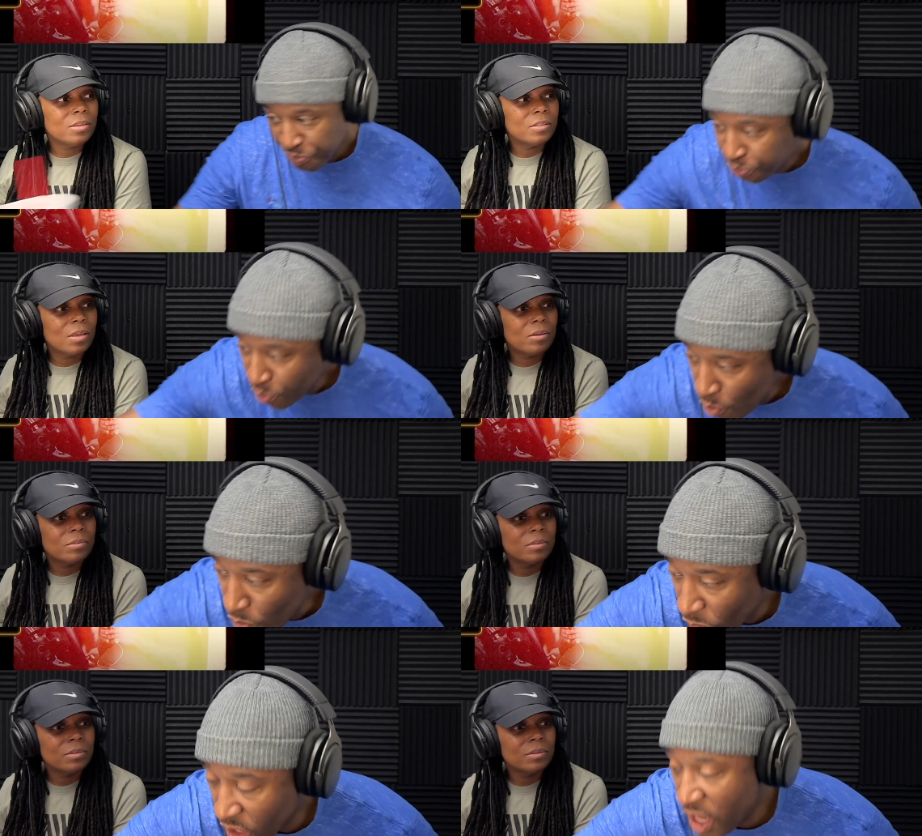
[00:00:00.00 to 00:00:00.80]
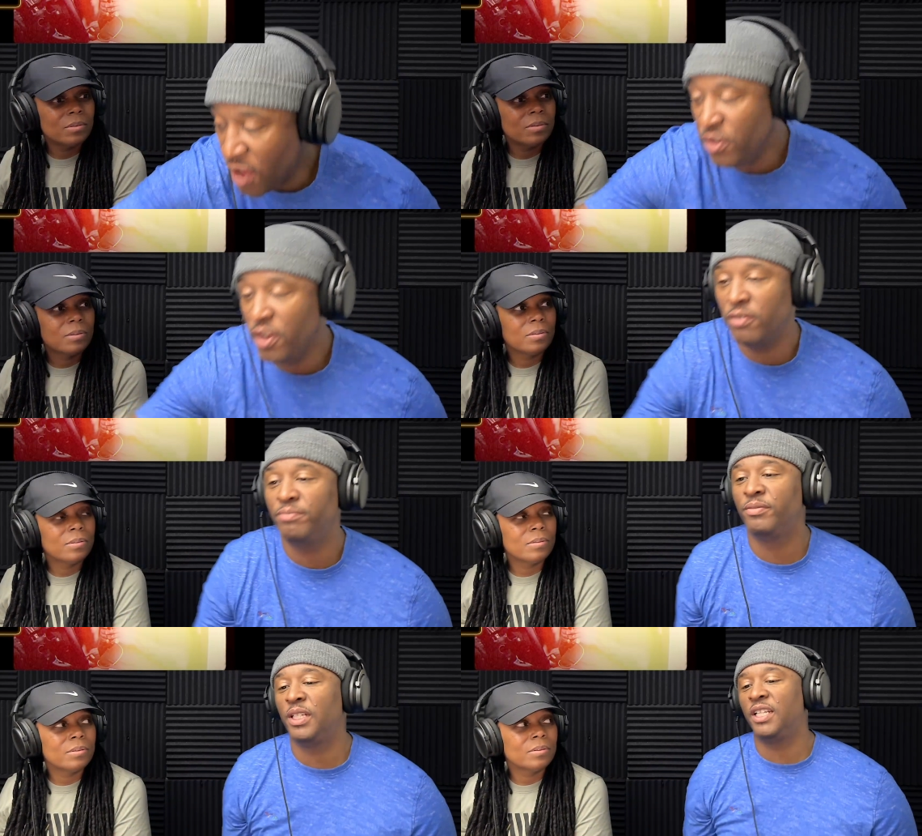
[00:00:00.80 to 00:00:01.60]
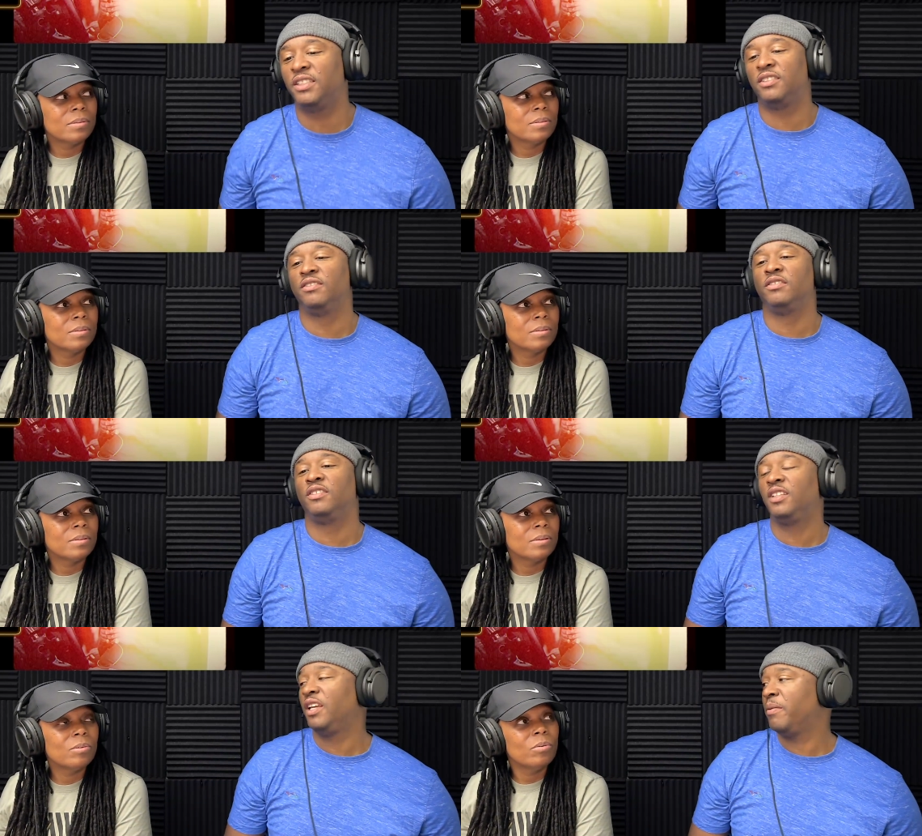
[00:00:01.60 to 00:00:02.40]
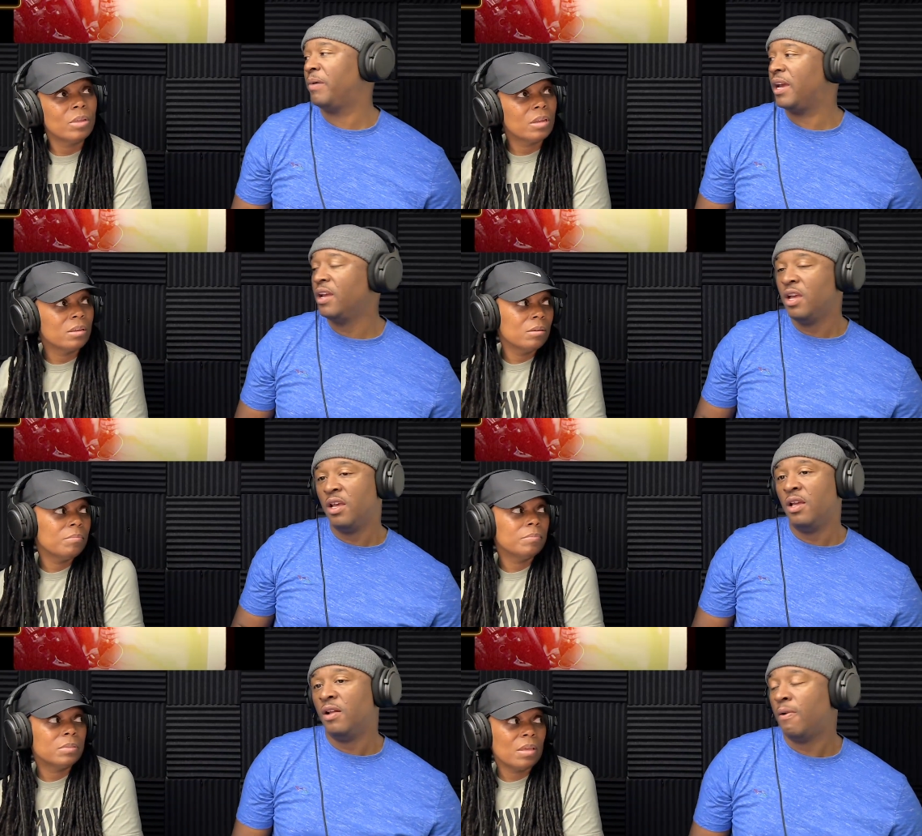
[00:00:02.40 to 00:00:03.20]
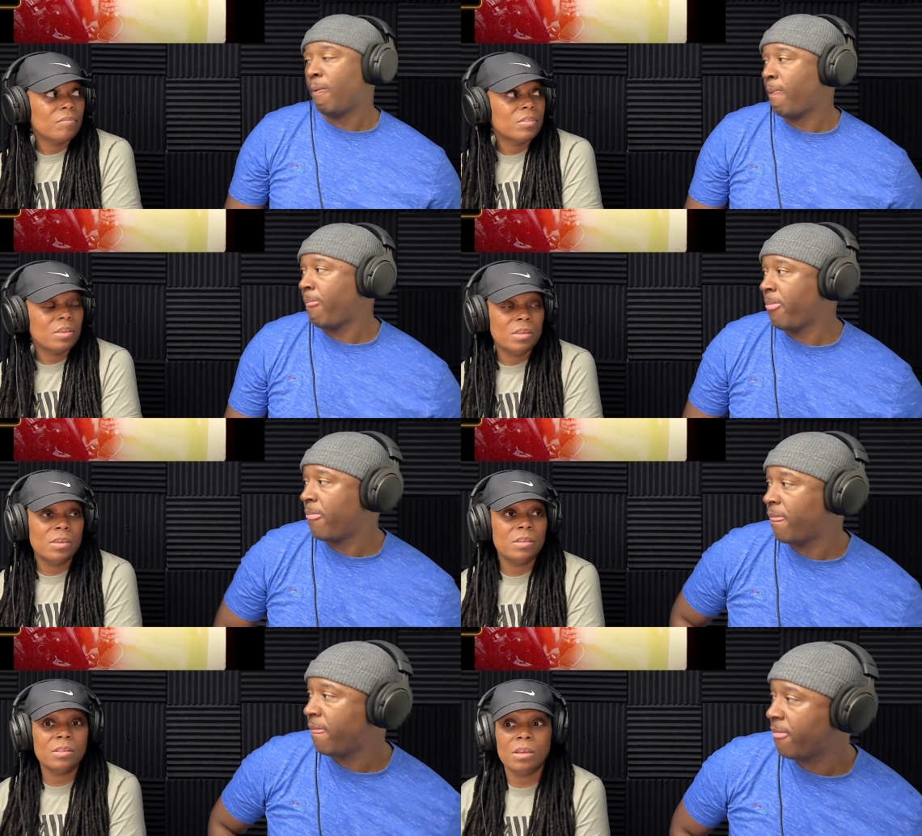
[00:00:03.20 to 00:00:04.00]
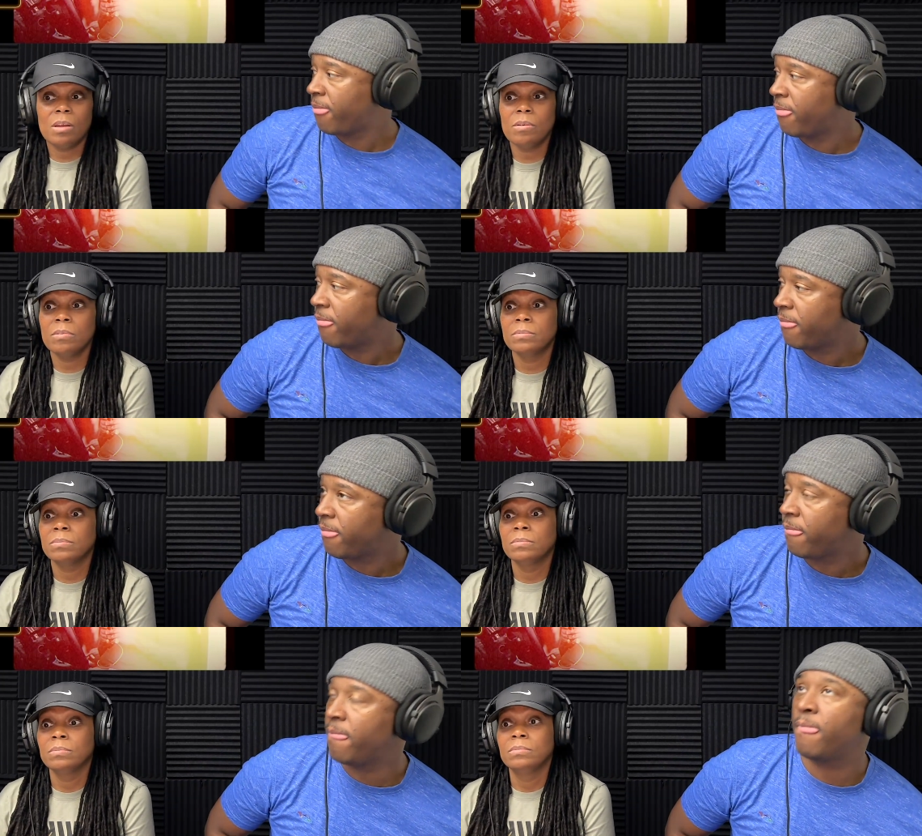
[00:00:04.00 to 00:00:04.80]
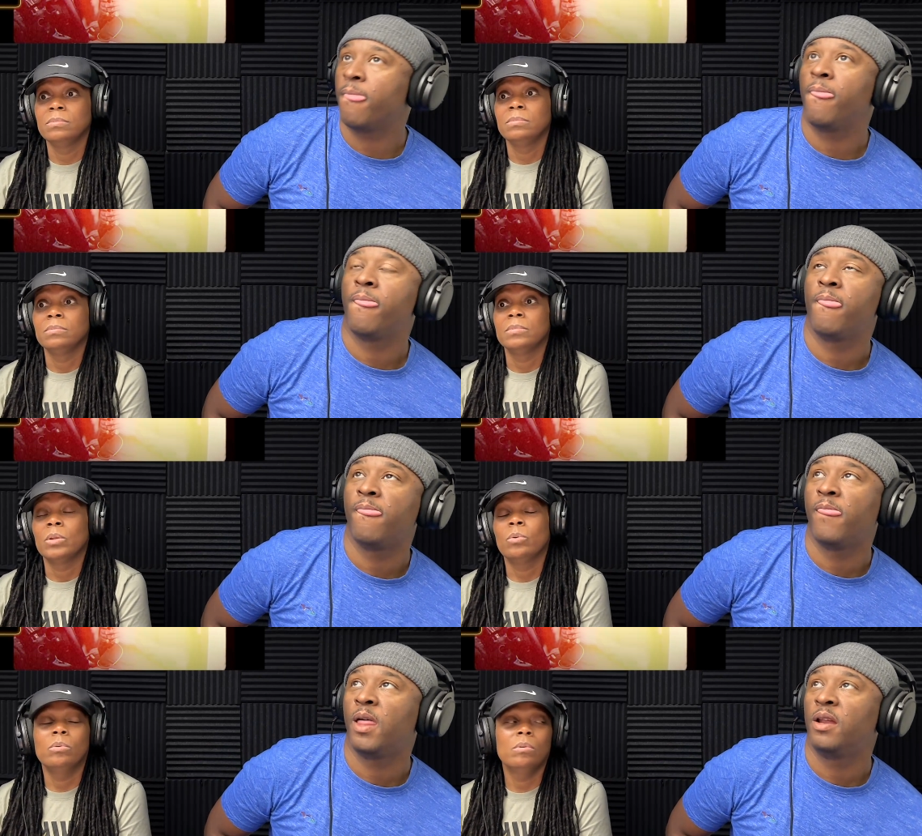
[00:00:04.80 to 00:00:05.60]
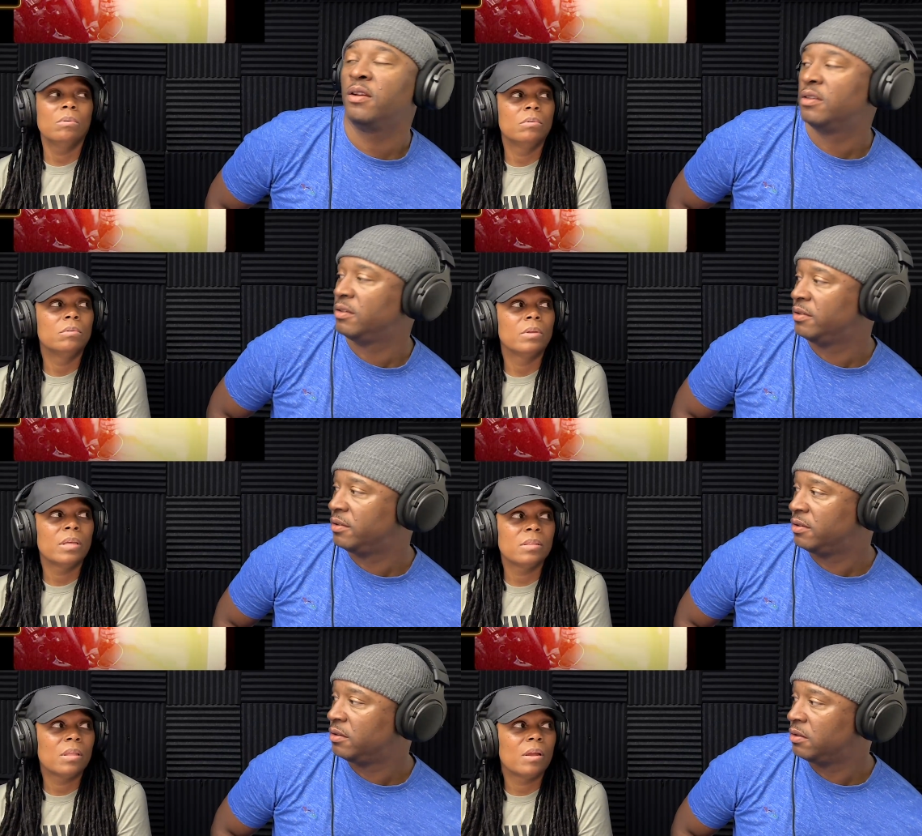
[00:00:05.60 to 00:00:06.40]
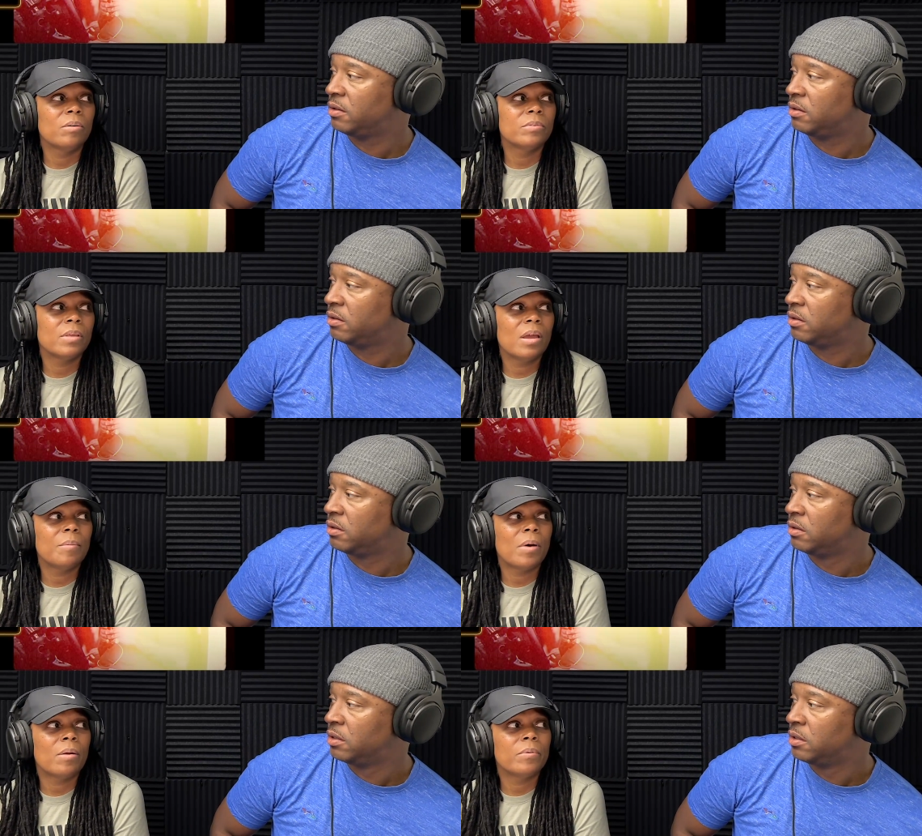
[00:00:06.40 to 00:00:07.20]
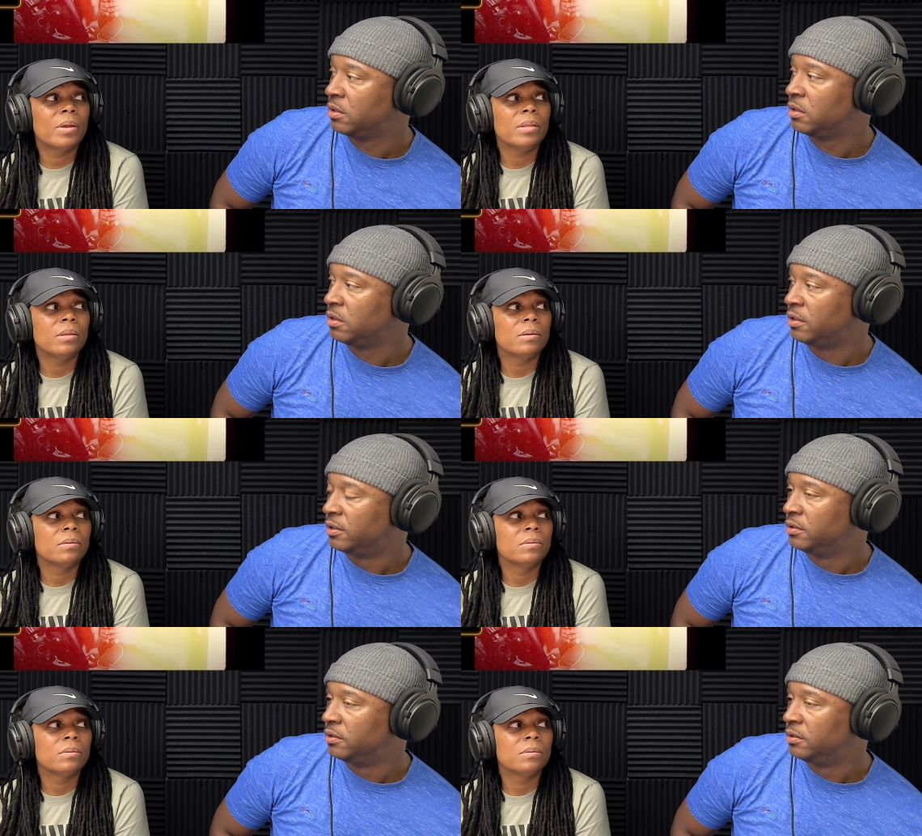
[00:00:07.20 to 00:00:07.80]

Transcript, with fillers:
Speaker 1: years ago.
Speaker 2: I don't know. Well, let's.
Speaker 1: Oh, it back. could seventeen years ago. Hmm. Ooh, that's a long time already.